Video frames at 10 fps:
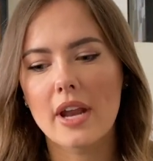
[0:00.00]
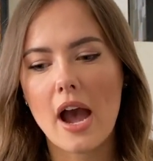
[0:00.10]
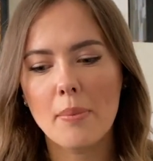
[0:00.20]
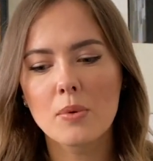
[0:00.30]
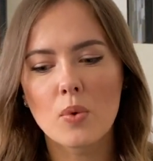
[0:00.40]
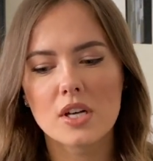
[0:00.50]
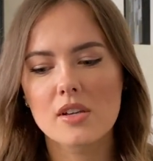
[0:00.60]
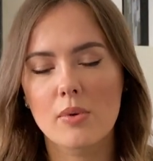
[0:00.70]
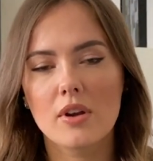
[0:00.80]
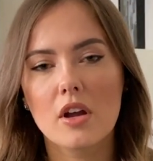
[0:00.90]
What happened
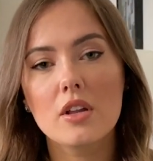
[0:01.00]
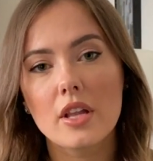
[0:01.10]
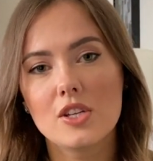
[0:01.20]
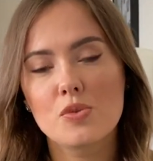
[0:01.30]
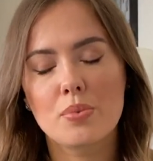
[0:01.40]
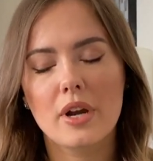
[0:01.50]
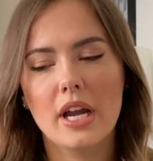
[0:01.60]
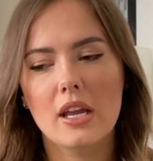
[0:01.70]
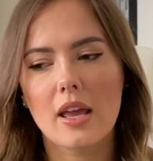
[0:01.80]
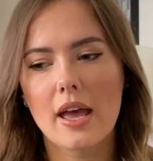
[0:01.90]
was I went on a lunch
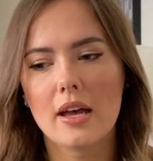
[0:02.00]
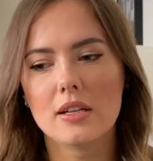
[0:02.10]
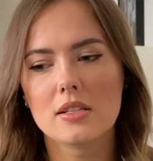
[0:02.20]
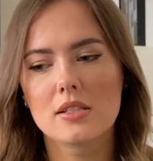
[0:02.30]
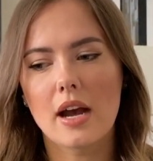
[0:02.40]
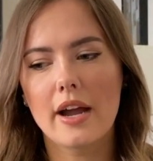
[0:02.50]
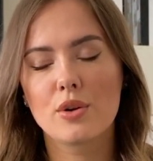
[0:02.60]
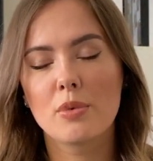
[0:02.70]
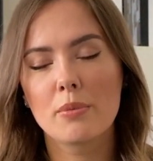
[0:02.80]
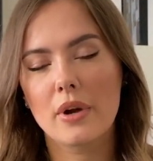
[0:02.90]
break, and I
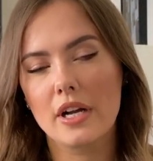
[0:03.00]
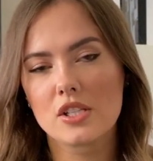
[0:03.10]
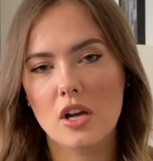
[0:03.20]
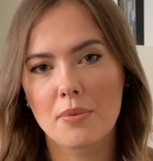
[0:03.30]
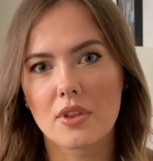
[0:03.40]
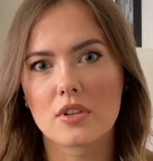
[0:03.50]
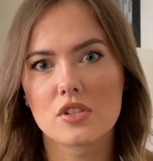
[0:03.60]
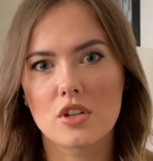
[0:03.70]
remember I stopped at the